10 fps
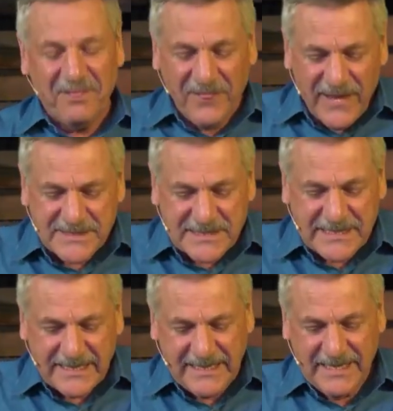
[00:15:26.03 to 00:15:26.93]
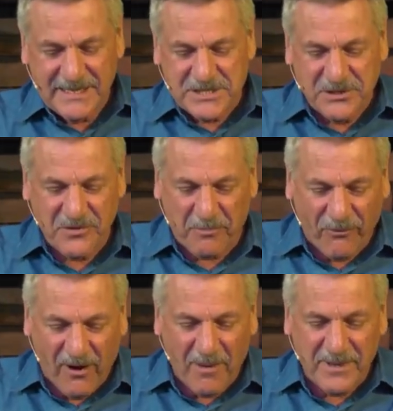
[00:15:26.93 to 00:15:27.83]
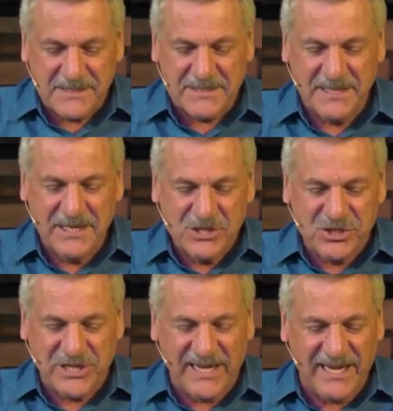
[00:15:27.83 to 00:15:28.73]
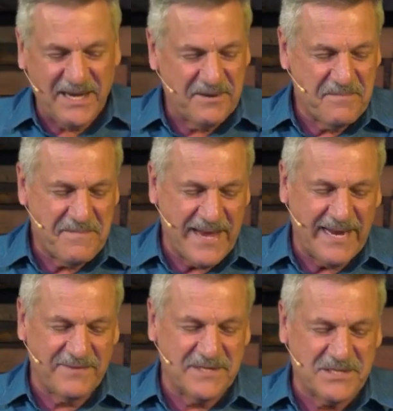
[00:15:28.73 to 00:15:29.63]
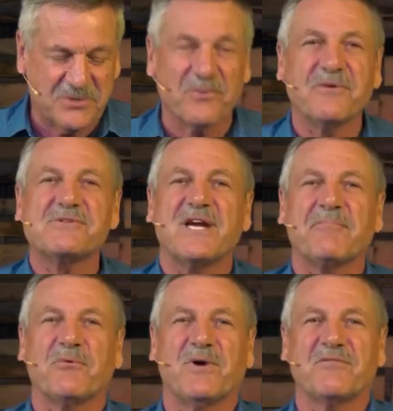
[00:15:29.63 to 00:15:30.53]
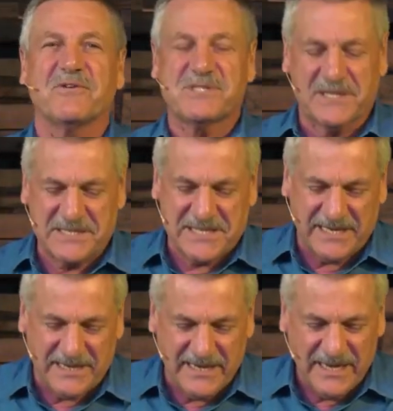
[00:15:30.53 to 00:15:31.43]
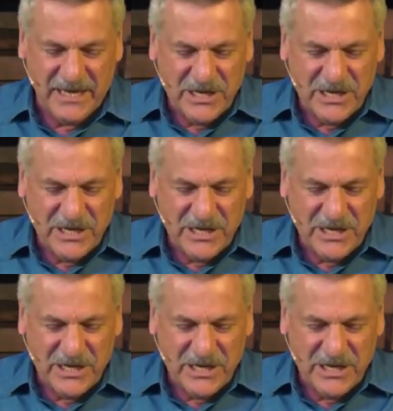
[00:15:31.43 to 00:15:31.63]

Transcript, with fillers: Listen to the promise she made. This is Ruth chapter 1, verse 16.